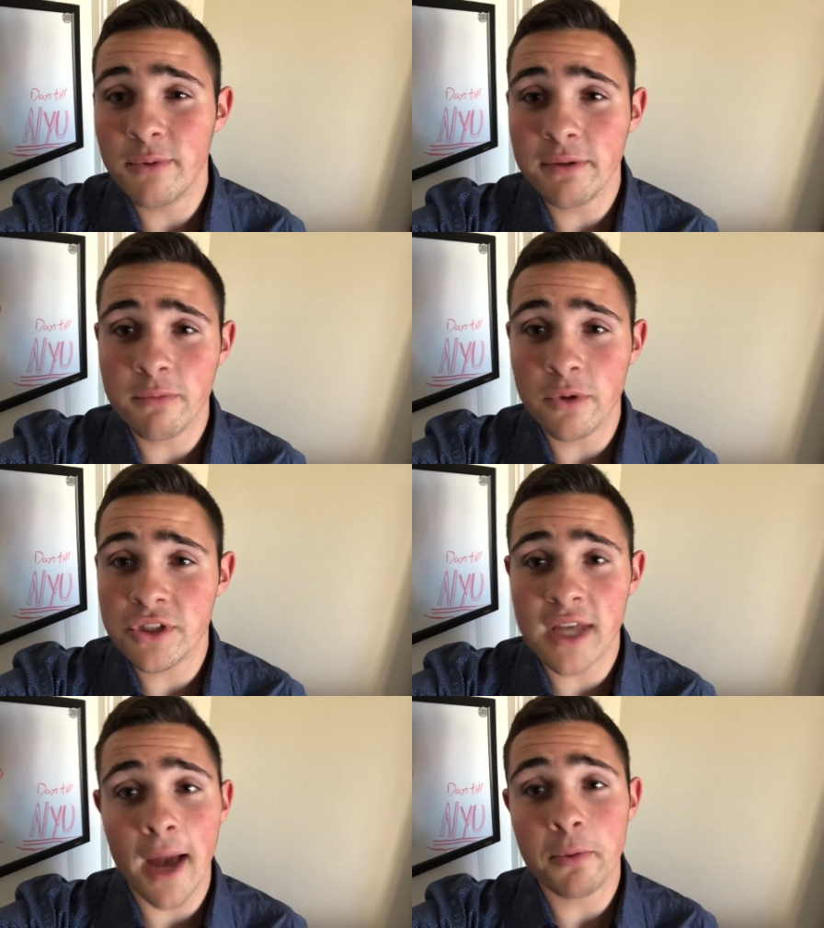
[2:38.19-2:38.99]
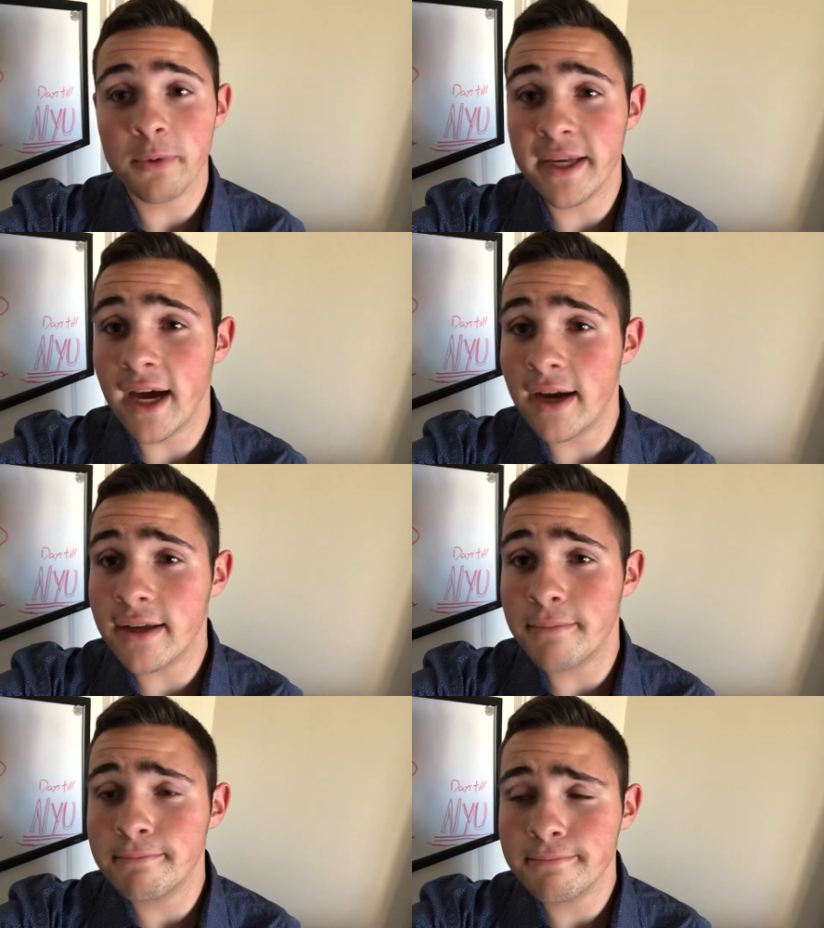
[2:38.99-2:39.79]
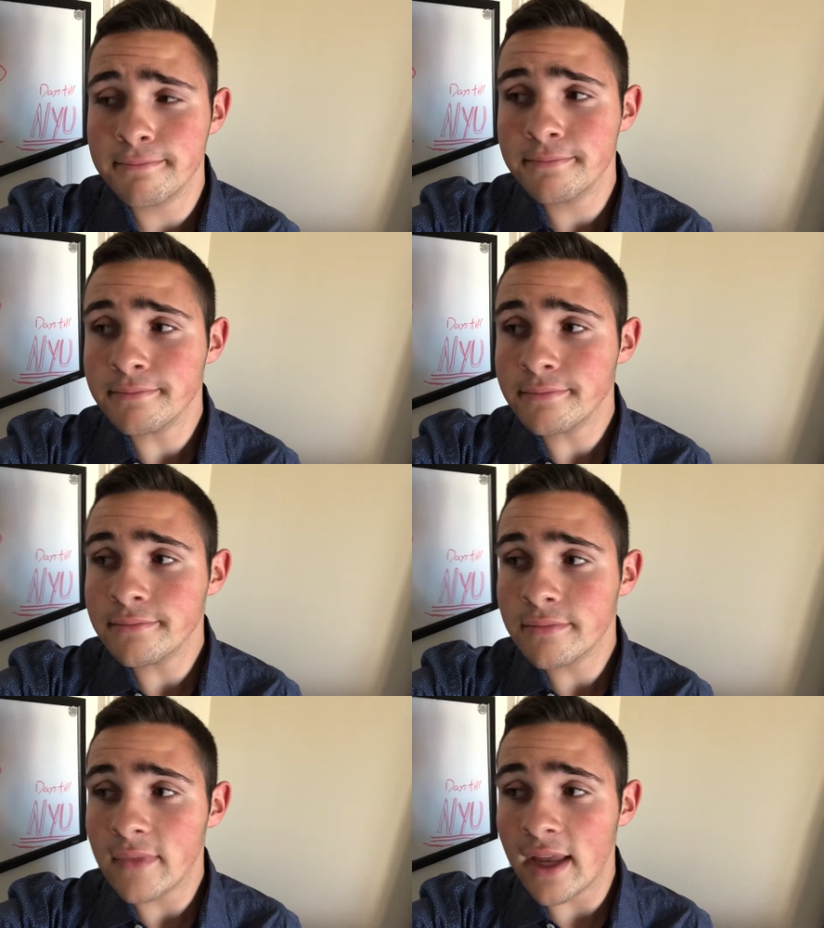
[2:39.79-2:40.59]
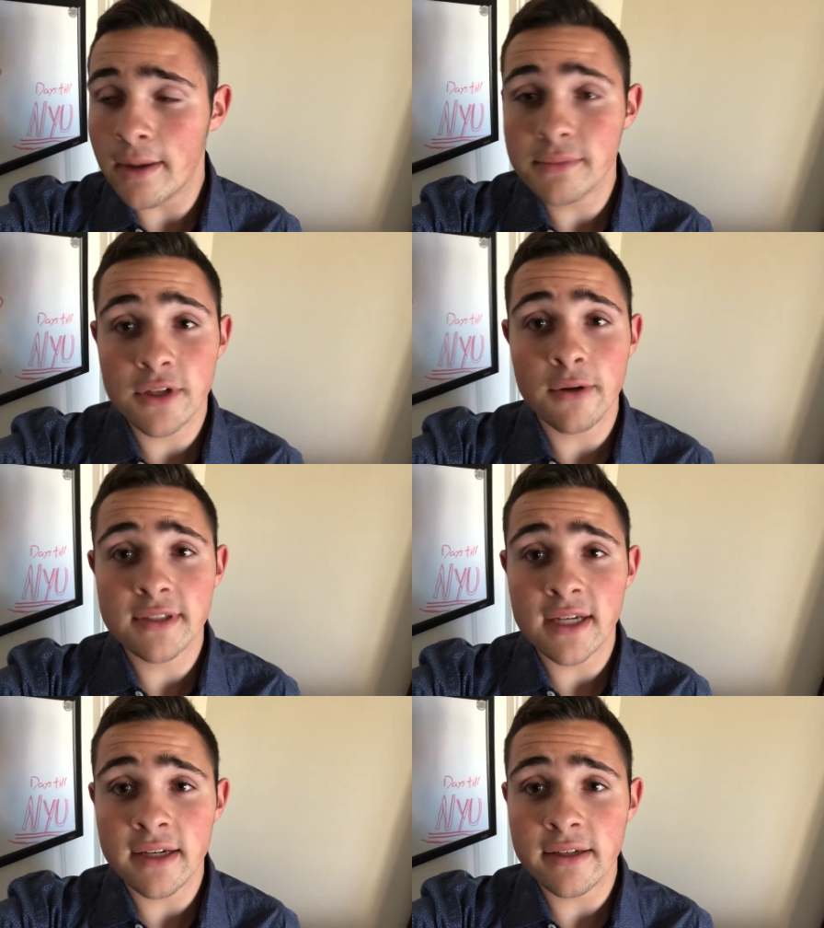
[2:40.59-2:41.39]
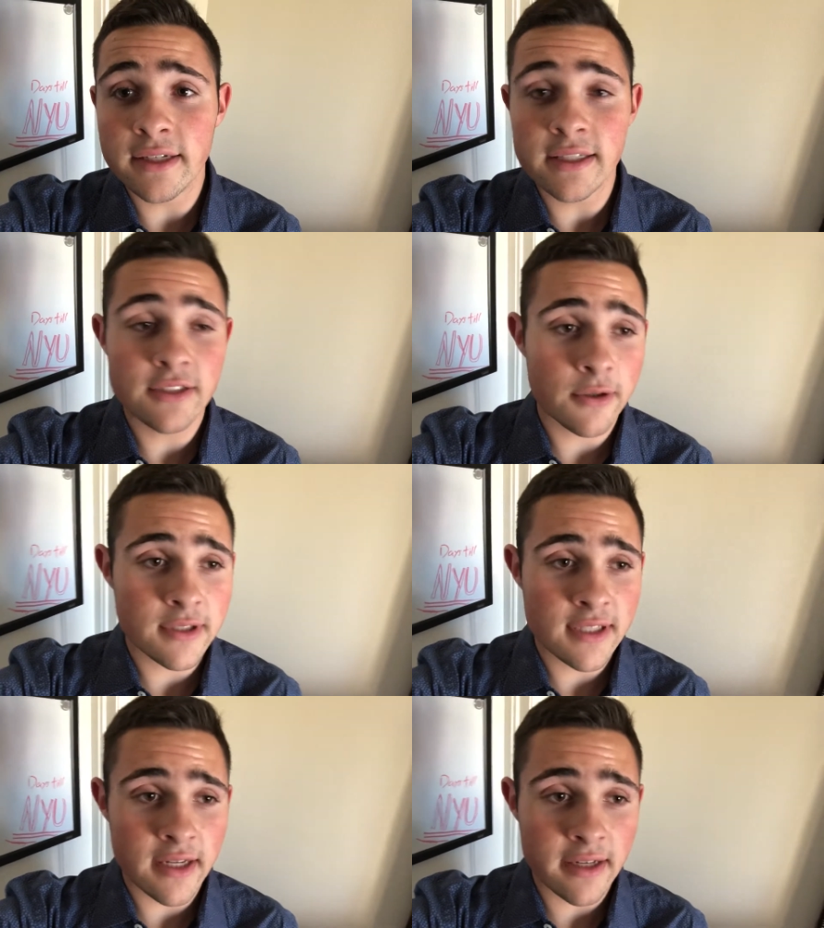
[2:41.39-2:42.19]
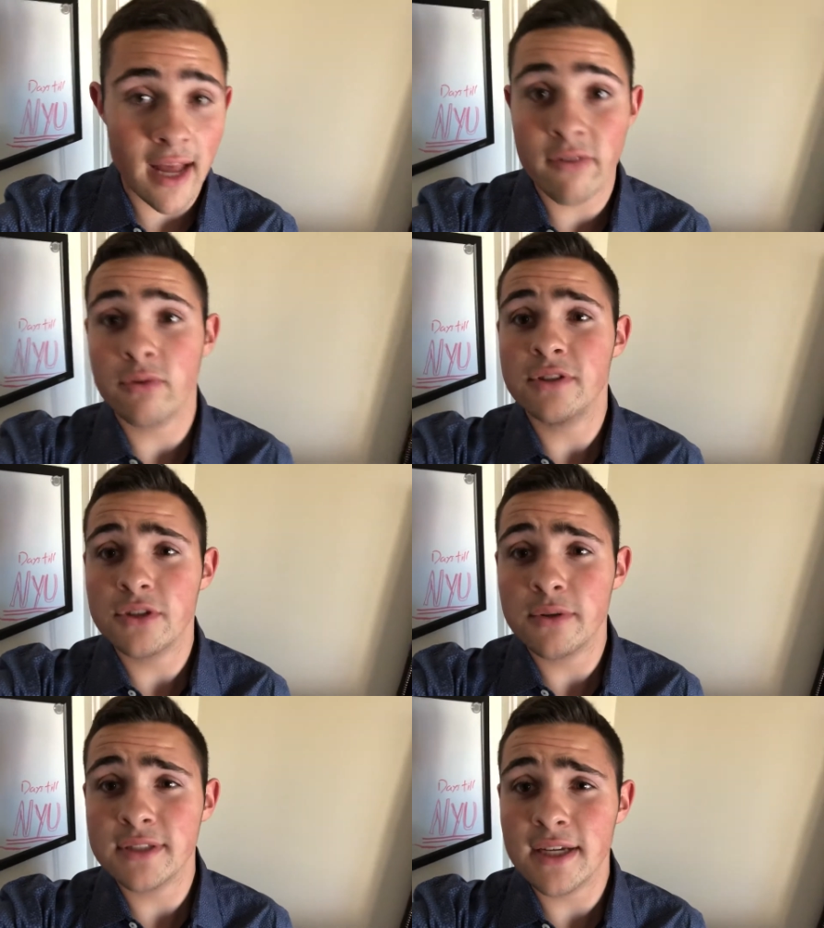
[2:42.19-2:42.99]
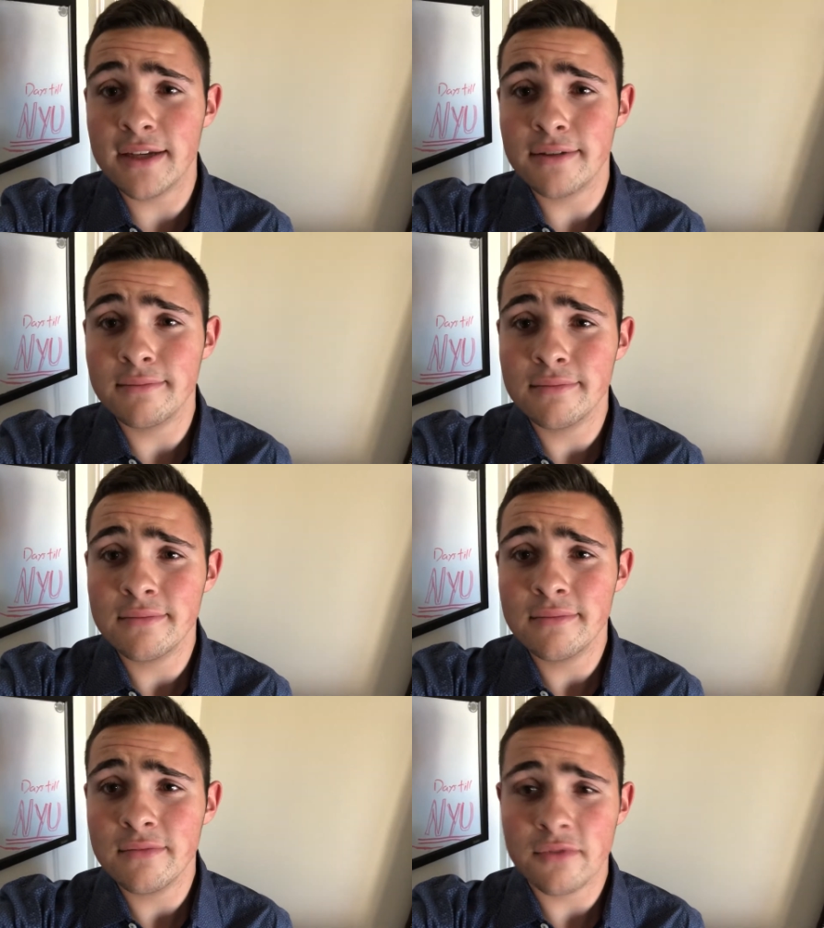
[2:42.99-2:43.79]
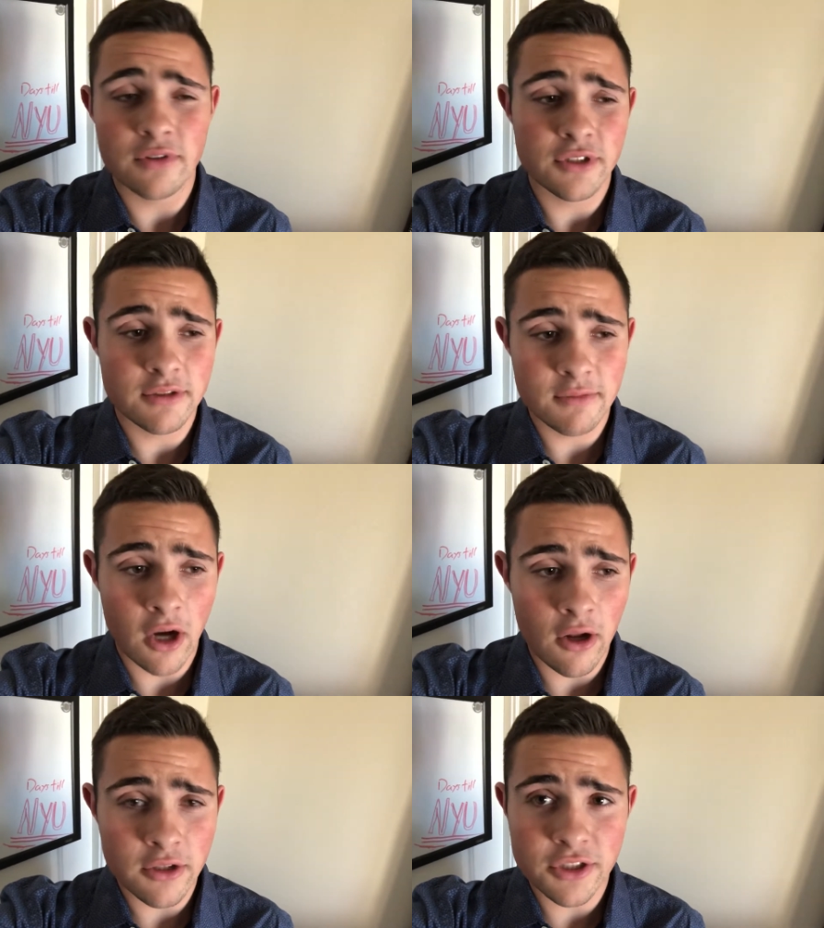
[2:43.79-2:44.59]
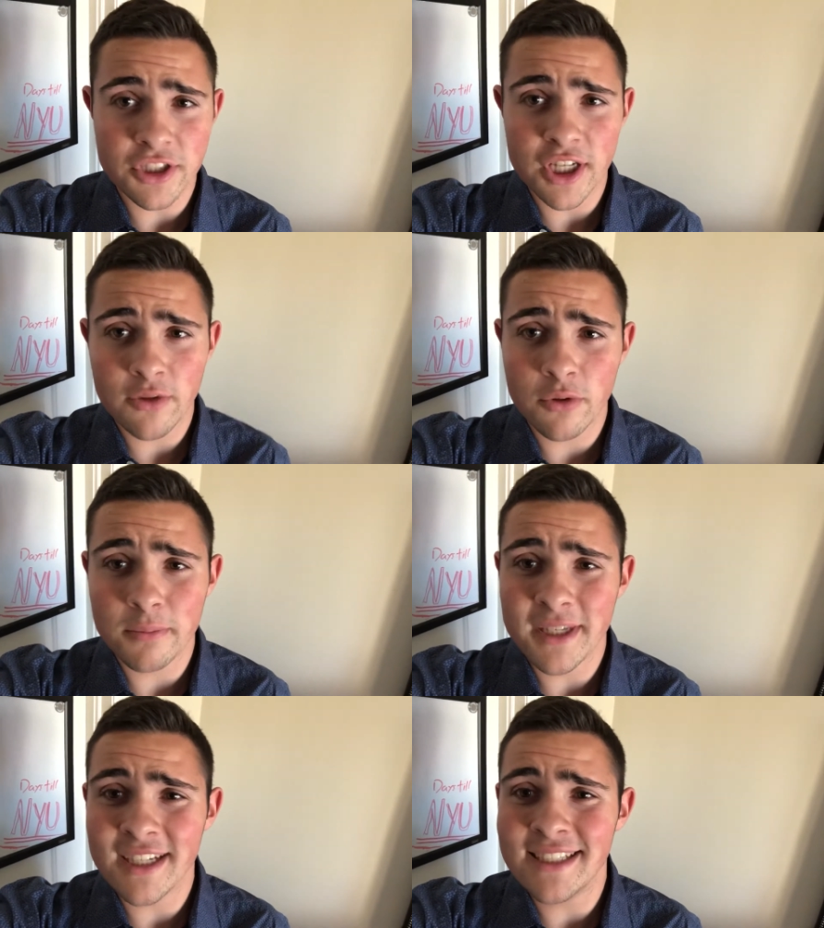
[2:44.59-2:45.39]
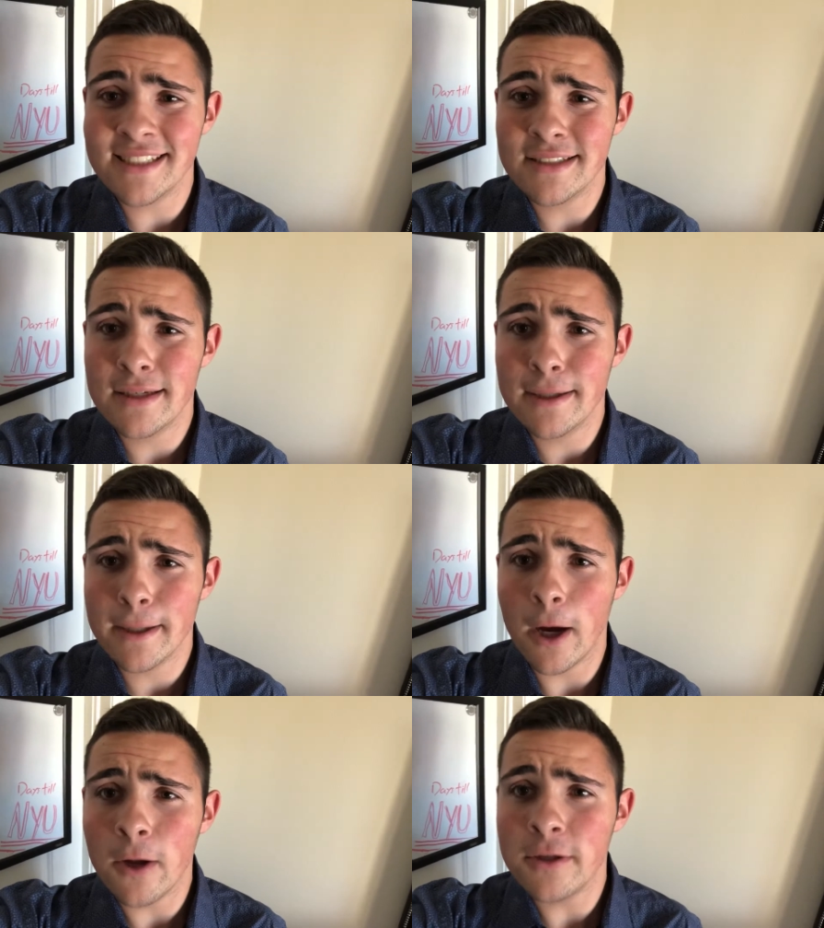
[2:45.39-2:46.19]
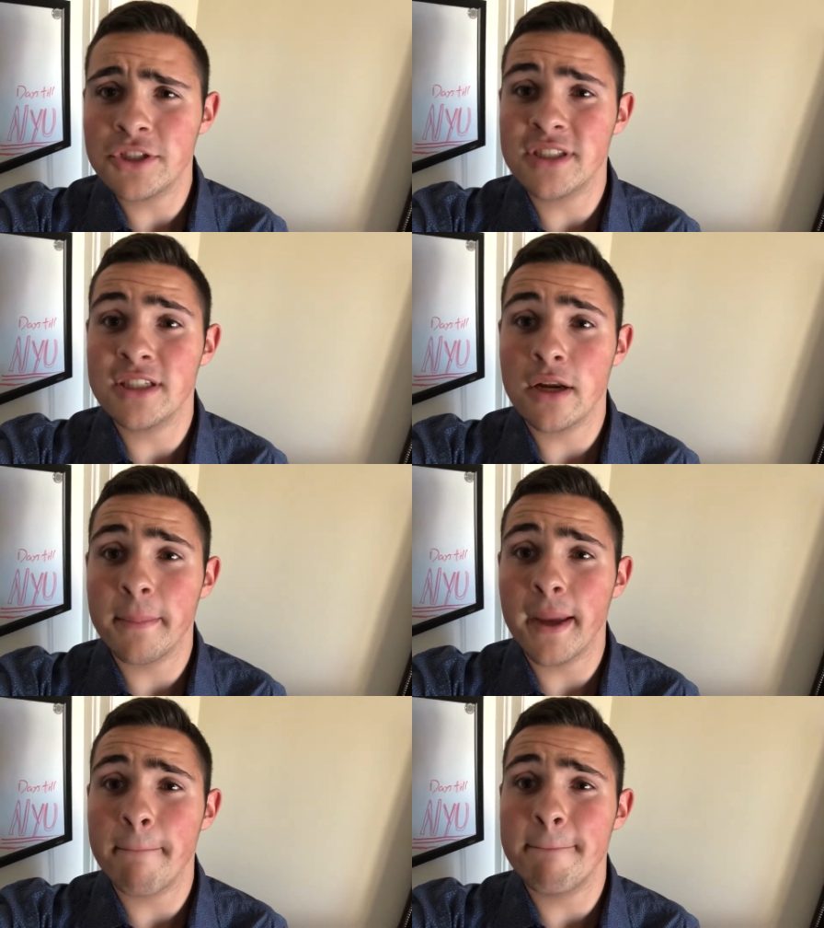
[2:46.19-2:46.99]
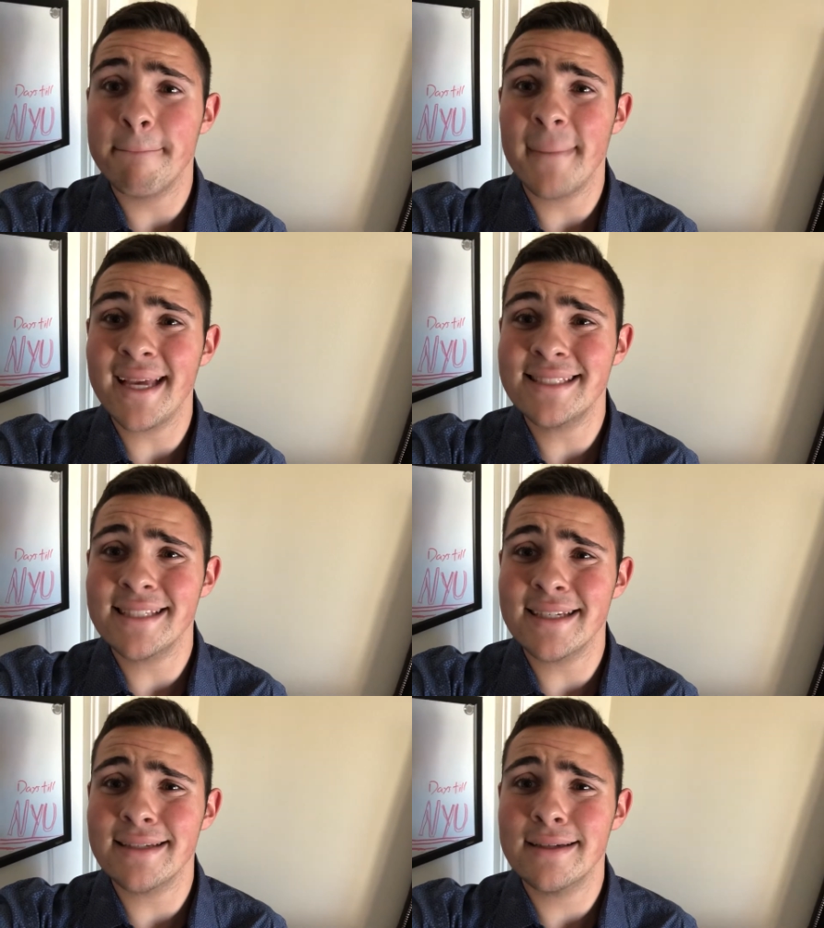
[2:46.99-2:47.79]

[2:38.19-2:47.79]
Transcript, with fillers: We, we're just happy we got in. And I'm so excited. He's so excited. Everyone's so excited for just college in general because college is going to be amazing.